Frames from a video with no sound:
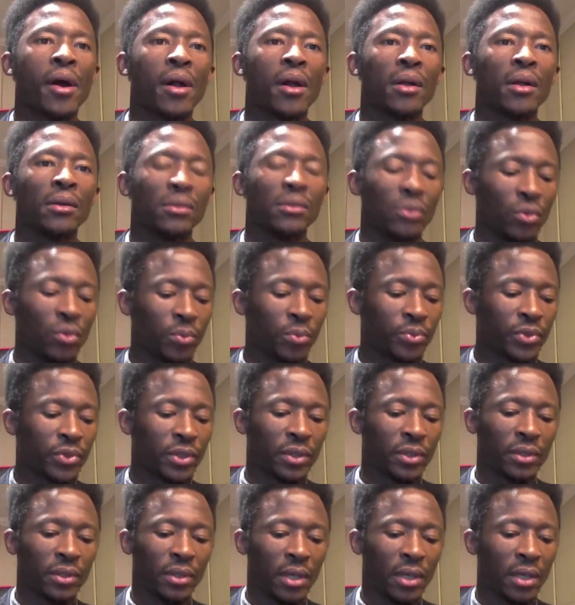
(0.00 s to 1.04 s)
Oops,
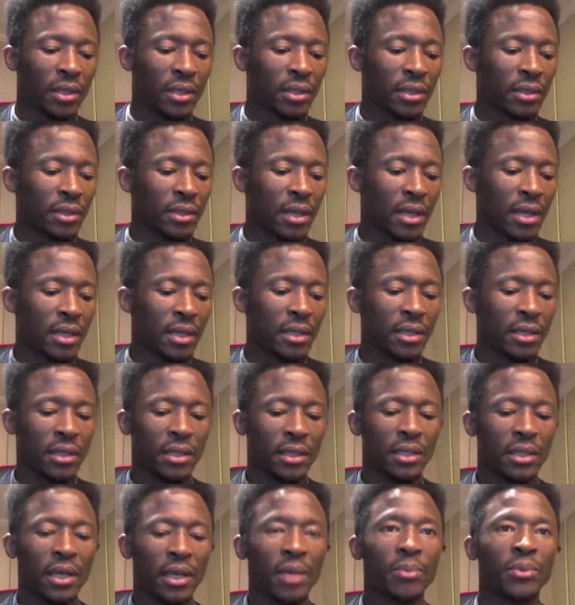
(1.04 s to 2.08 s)
I did a
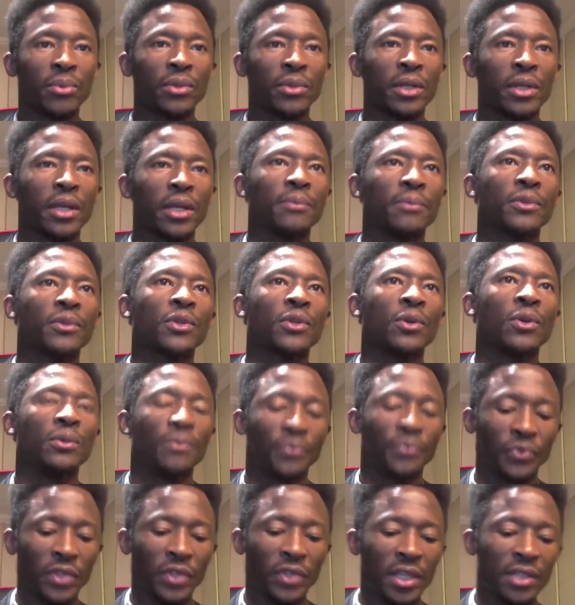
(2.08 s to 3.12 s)
typo there. So
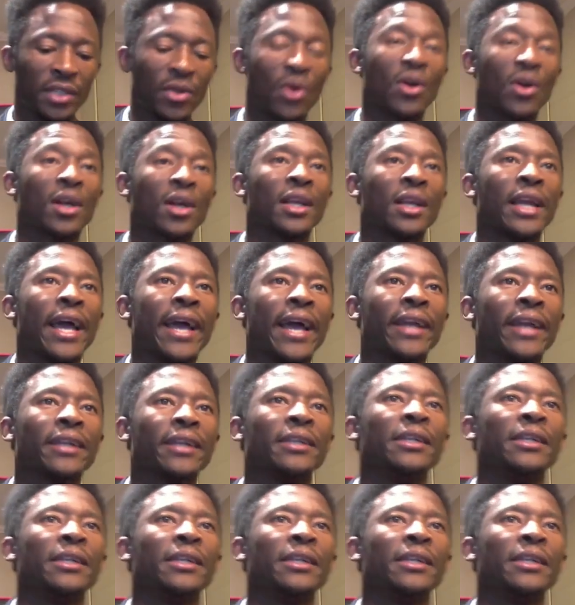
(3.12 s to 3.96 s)
it's all cleared.